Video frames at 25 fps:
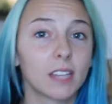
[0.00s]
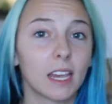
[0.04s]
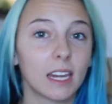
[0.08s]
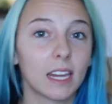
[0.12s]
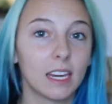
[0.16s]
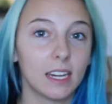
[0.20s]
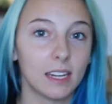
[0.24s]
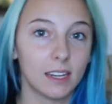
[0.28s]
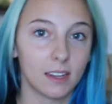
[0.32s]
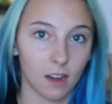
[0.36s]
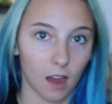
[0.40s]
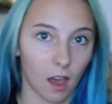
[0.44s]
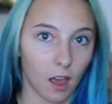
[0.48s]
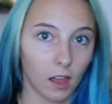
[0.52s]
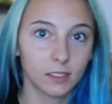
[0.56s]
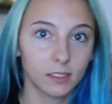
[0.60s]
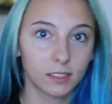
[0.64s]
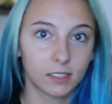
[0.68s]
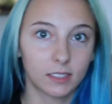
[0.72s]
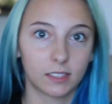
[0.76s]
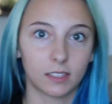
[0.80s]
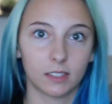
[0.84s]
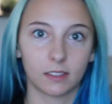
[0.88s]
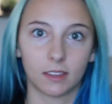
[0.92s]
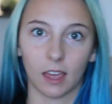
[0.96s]
any
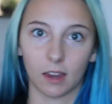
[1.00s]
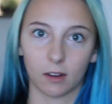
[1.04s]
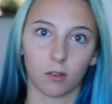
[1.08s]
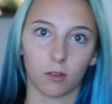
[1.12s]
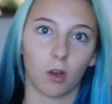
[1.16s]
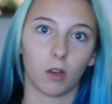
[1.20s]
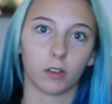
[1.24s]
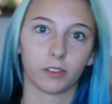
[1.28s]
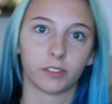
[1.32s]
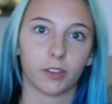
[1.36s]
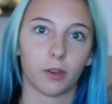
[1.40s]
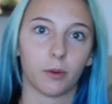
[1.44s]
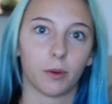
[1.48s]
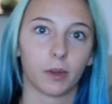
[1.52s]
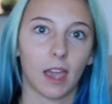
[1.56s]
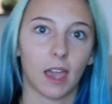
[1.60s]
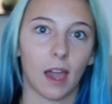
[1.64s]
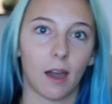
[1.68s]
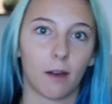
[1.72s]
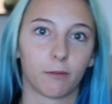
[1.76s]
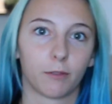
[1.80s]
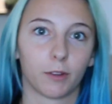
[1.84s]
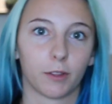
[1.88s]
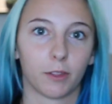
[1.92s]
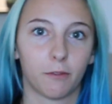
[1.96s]
nuts, that'll also
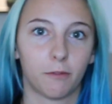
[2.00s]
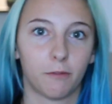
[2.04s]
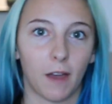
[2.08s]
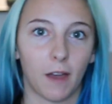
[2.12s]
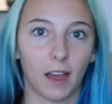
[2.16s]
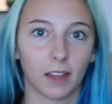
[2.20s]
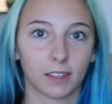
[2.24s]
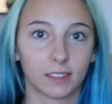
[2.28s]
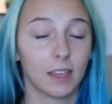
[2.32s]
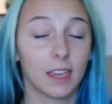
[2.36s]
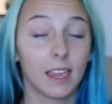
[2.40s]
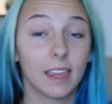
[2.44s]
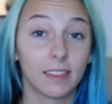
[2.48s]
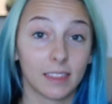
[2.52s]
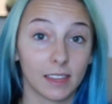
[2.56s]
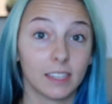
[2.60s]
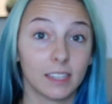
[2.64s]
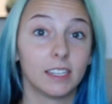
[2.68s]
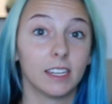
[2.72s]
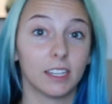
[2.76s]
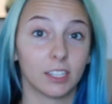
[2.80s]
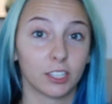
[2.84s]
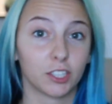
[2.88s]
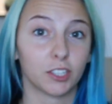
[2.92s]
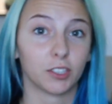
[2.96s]
account for the fats in
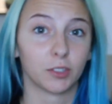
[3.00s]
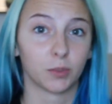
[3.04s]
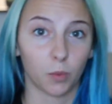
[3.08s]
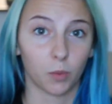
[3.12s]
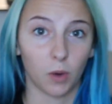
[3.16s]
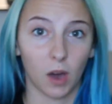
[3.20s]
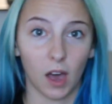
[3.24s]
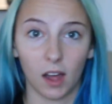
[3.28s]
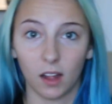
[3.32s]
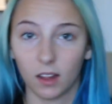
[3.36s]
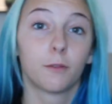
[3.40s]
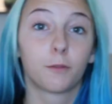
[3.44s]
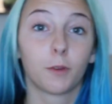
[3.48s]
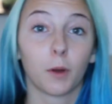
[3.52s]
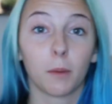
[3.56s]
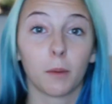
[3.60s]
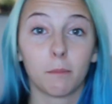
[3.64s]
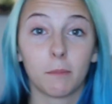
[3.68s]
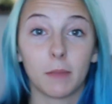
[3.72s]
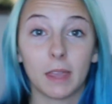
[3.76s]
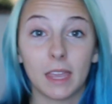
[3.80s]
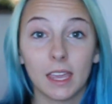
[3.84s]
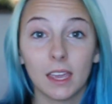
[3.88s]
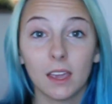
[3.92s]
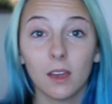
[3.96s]
the dish as well.
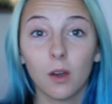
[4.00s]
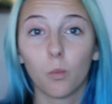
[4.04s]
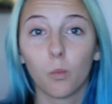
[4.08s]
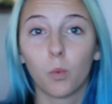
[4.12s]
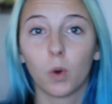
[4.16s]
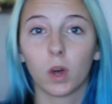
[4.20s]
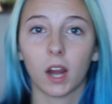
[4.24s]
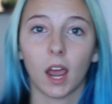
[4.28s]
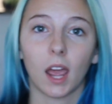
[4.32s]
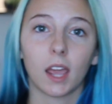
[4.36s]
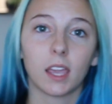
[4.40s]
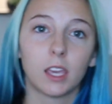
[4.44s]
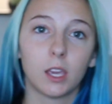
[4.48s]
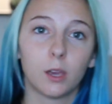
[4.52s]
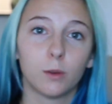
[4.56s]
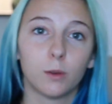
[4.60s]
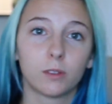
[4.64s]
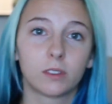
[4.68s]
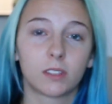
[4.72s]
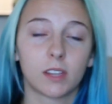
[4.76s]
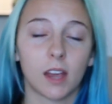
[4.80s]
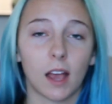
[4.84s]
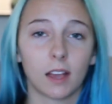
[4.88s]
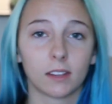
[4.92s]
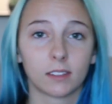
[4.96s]
For me, what I
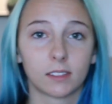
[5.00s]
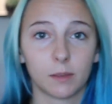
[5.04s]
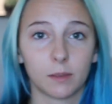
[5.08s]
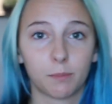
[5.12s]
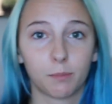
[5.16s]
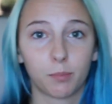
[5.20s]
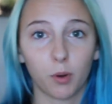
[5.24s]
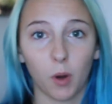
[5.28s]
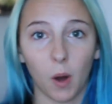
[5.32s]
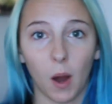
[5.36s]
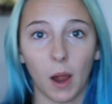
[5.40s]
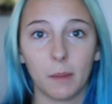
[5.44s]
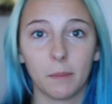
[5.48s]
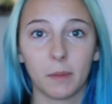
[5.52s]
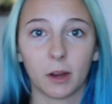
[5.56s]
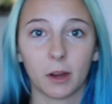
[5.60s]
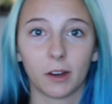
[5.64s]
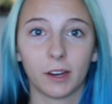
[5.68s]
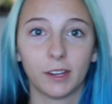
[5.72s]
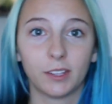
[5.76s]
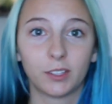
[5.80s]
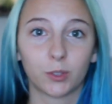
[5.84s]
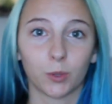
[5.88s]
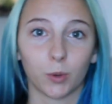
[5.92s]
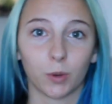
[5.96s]
used as the
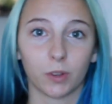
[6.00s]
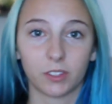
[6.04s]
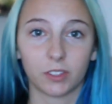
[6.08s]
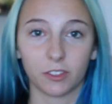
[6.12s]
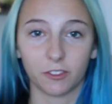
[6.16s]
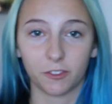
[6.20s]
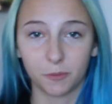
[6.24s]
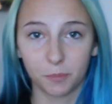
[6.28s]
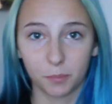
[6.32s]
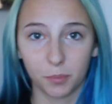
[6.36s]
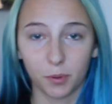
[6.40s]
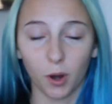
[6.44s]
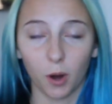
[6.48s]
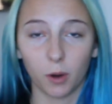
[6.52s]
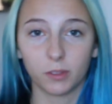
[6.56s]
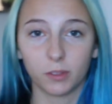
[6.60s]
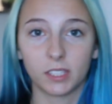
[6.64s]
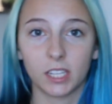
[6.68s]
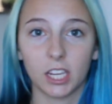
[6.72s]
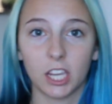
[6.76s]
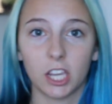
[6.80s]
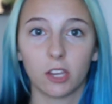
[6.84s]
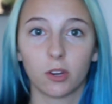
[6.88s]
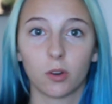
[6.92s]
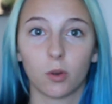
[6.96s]
primary source of
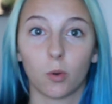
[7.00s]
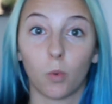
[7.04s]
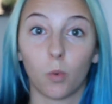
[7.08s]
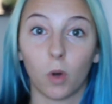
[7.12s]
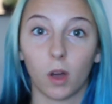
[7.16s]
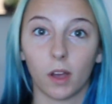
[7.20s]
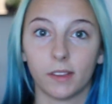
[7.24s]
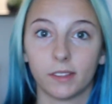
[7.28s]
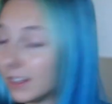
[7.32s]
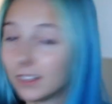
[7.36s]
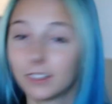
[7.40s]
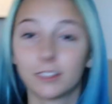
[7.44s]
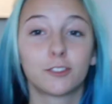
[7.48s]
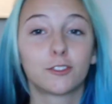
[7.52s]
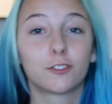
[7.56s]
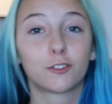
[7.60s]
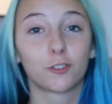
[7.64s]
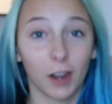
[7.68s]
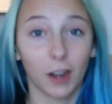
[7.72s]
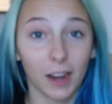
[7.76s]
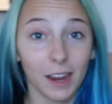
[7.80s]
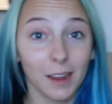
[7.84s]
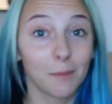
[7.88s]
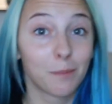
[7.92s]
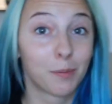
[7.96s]
protein was
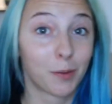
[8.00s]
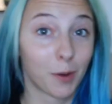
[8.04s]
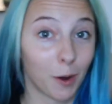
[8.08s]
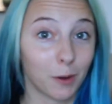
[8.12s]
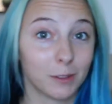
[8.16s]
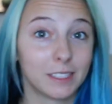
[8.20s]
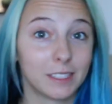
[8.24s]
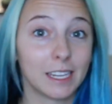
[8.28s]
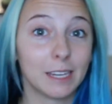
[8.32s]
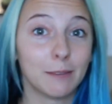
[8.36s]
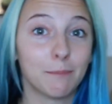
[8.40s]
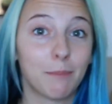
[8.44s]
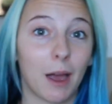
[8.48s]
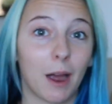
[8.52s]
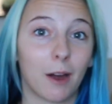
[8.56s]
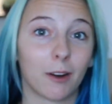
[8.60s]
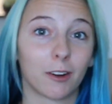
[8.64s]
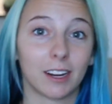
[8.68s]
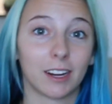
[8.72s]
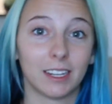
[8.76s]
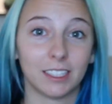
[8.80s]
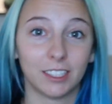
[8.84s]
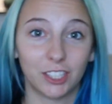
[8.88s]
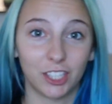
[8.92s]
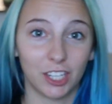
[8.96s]
straight protein
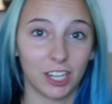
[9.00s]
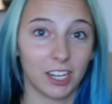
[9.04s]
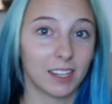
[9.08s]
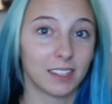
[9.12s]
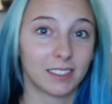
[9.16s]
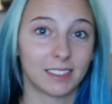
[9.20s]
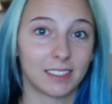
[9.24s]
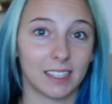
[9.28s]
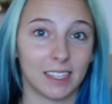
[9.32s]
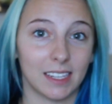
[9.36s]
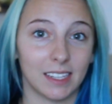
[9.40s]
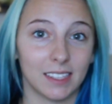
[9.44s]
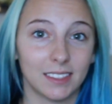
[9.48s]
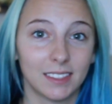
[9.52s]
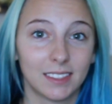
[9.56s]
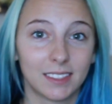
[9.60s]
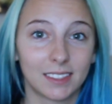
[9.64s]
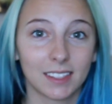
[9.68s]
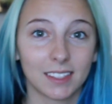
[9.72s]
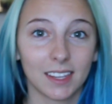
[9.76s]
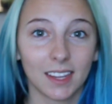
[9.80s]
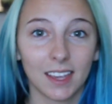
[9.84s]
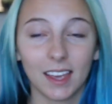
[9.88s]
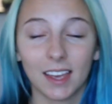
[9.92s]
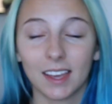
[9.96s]
powder and chia
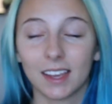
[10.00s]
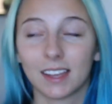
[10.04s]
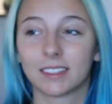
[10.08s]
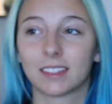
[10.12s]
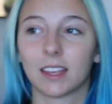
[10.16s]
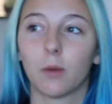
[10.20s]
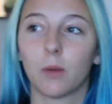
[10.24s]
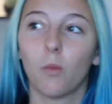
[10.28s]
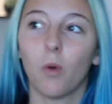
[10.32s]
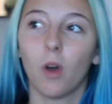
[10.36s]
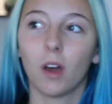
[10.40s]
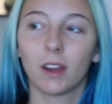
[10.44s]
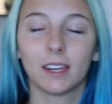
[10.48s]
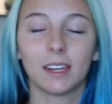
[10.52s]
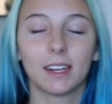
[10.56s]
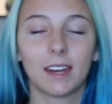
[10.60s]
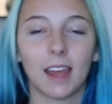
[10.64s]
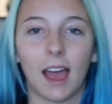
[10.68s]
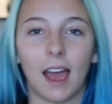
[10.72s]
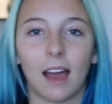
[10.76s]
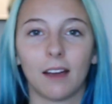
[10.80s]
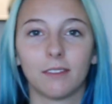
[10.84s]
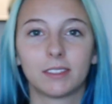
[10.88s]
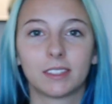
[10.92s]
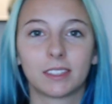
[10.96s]
seeds, because I wanted to
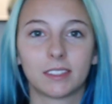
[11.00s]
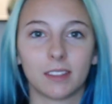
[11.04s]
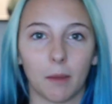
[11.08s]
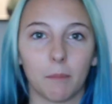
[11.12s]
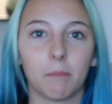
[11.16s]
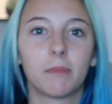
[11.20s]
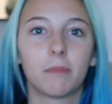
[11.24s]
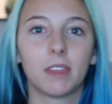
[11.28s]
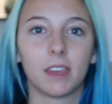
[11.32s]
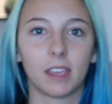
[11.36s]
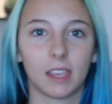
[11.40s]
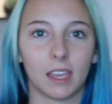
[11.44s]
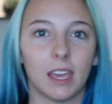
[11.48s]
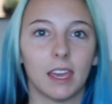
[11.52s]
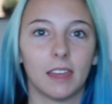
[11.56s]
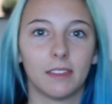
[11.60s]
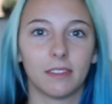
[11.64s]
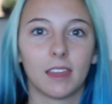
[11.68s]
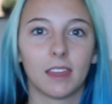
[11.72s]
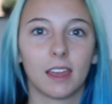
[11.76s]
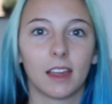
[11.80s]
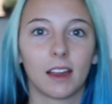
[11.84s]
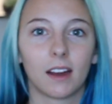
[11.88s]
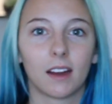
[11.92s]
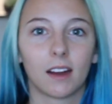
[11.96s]
have something
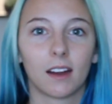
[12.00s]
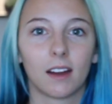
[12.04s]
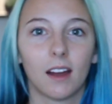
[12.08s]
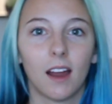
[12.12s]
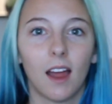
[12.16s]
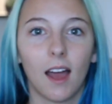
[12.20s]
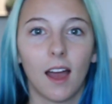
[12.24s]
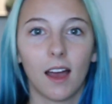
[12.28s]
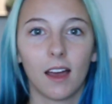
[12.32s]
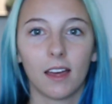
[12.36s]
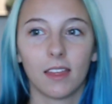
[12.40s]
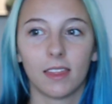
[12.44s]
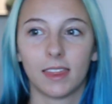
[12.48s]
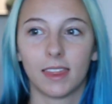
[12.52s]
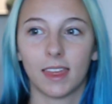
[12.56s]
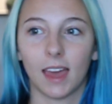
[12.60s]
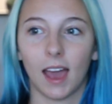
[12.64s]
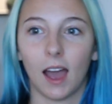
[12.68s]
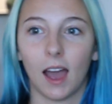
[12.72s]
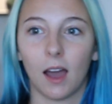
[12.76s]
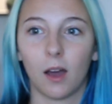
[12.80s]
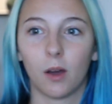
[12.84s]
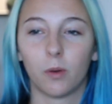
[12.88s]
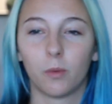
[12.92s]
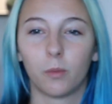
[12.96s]
in there
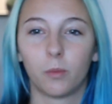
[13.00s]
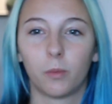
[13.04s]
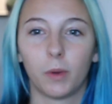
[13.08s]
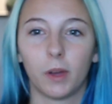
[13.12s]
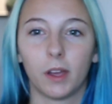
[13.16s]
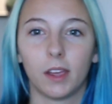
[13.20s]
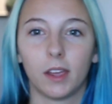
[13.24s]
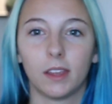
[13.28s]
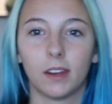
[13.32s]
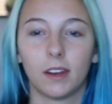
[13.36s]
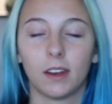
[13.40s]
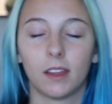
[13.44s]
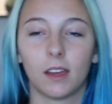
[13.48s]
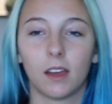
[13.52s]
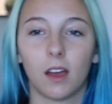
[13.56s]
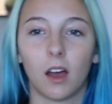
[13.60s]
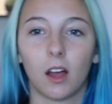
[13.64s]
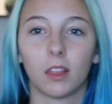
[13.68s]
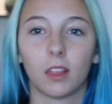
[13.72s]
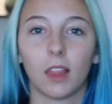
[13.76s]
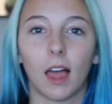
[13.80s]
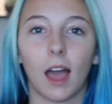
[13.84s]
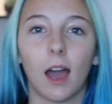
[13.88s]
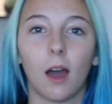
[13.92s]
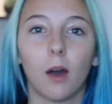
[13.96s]
that would
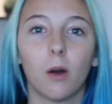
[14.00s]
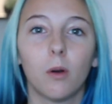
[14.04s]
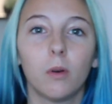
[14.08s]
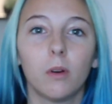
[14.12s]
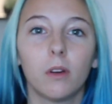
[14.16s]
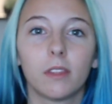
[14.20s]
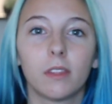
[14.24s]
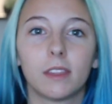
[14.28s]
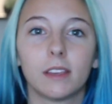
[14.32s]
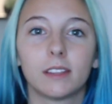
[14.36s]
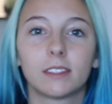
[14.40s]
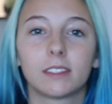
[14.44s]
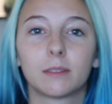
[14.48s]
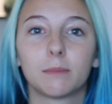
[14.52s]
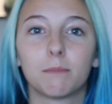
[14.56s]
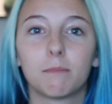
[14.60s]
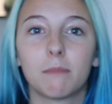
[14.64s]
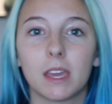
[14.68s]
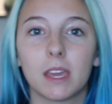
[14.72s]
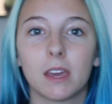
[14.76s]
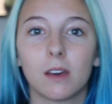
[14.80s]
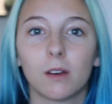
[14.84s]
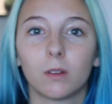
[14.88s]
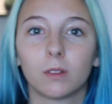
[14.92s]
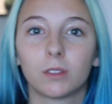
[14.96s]
allow this
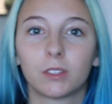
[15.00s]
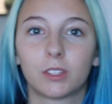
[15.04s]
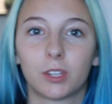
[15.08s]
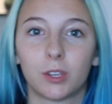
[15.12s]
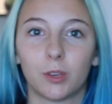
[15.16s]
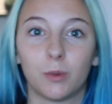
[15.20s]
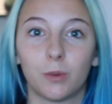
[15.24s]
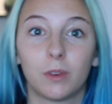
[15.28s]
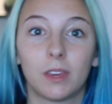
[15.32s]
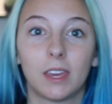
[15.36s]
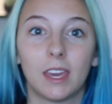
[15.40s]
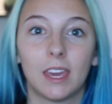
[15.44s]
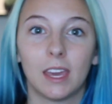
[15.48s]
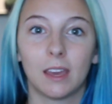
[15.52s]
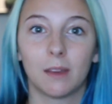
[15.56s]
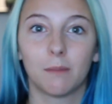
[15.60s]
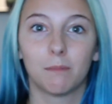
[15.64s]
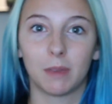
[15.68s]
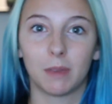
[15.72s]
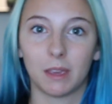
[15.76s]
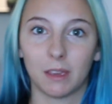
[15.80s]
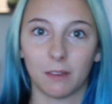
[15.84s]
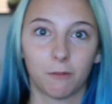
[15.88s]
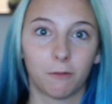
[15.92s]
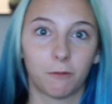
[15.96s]
meal to keep
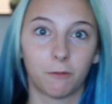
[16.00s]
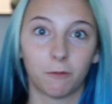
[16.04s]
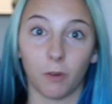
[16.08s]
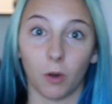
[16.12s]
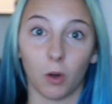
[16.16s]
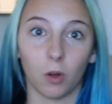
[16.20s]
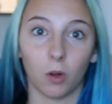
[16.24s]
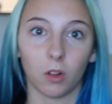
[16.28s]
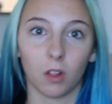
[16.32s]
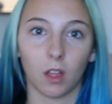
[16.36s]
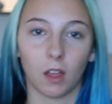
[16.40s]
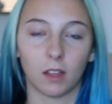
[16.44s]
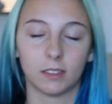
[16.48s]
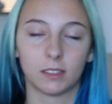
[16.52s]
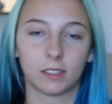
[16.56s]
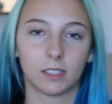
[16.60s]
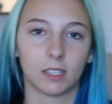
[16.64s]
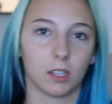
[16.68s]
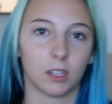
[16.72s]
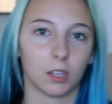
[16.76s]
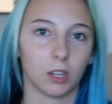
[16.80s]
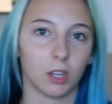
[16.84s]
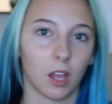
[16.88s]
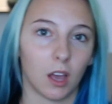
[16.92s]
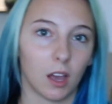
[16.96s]
me full
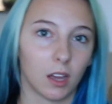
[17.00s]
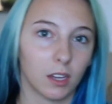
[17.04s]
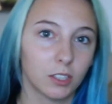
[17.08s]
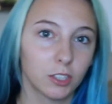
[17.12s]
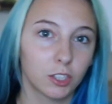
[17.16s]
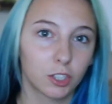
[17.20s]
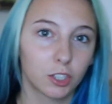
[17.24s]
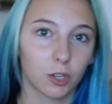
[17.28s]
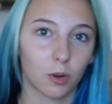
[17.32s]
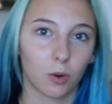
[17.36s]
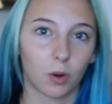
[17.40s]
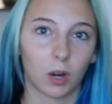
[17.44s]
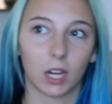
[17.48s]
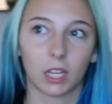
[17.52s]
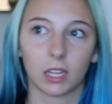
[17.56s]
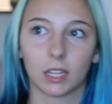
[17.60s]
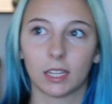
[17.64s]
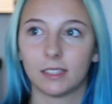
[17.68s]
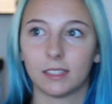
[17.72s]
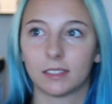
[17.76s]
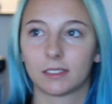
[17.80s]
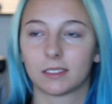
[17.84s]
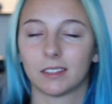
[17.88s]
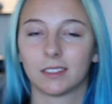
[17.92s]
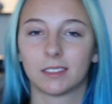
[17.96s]
until lunch, or at
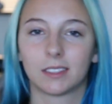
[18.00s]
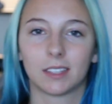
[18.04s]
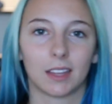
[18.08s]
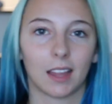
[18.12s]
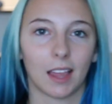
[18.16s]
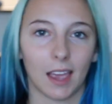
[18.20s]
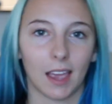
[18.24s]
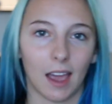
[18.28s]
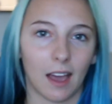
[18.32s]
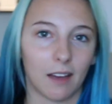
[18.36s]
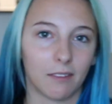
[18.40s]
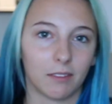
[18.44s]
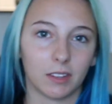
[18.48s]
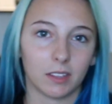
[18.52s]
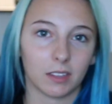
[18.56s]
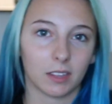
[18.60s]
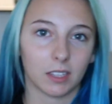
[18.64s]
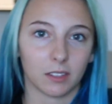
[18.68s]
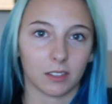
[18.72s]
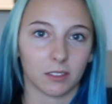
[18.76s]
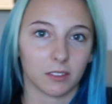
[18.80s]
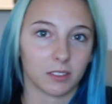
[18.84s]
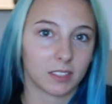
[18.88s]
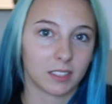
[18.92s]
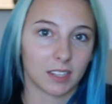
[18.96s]
least until I have a
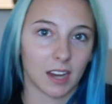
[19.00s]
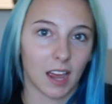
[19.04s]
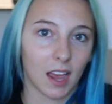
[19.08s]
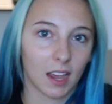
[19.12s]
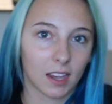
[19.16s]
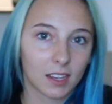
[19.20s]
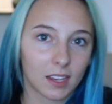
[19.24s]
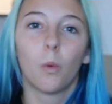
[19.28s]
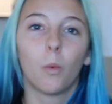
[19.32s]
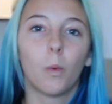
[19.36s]
little snack.